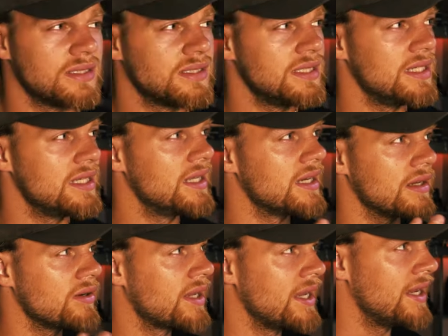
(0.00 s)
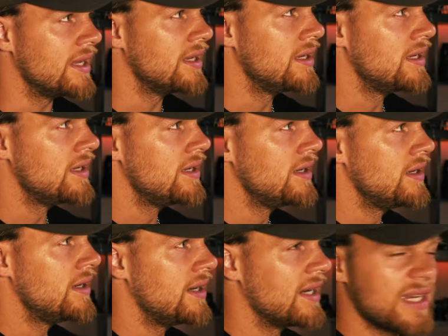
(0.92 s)
and see, like, okay,
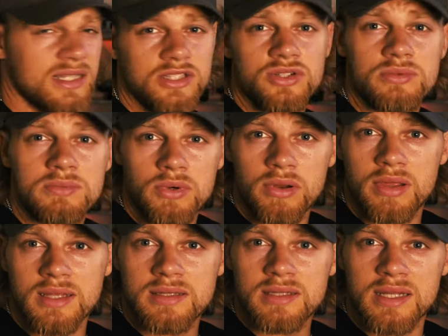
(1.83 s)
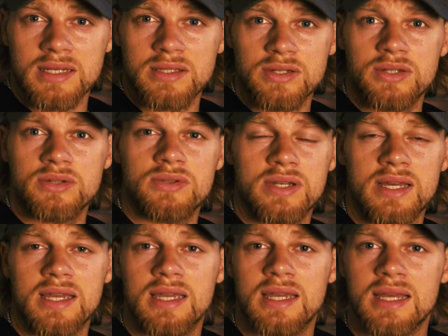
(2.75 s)
I got two more things that I need to do
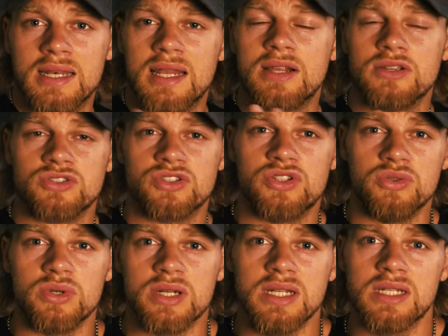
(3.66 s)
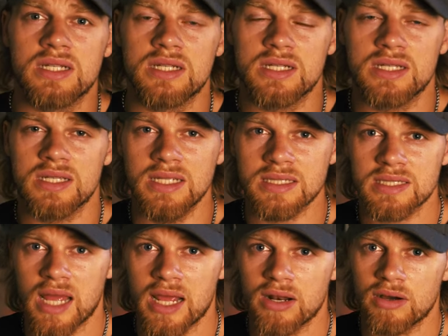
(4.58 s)
today, and then I just do it
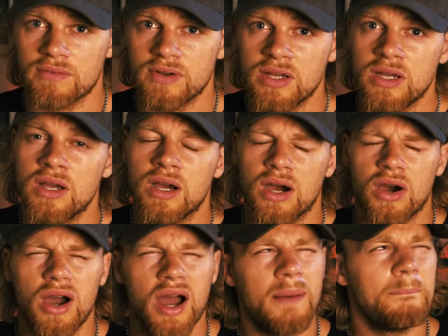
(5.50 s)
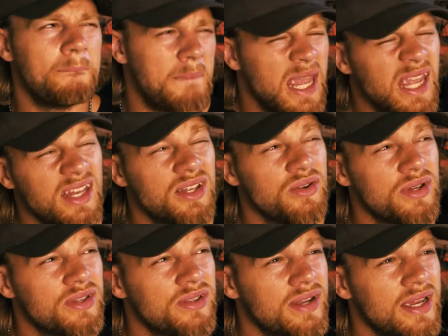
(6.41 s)
instead of, oh, I may do
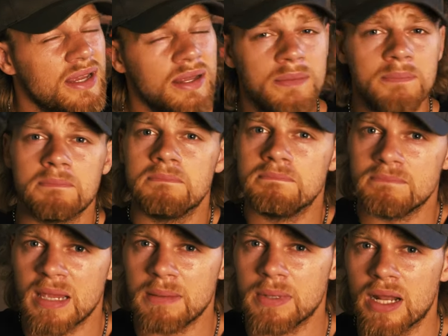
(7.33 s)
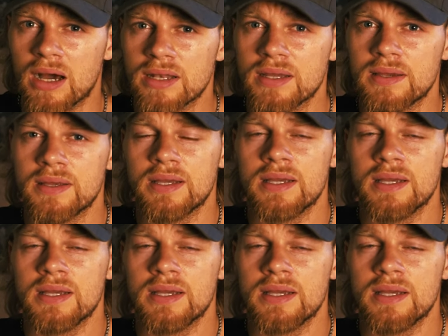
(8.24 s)
it today, maybe not.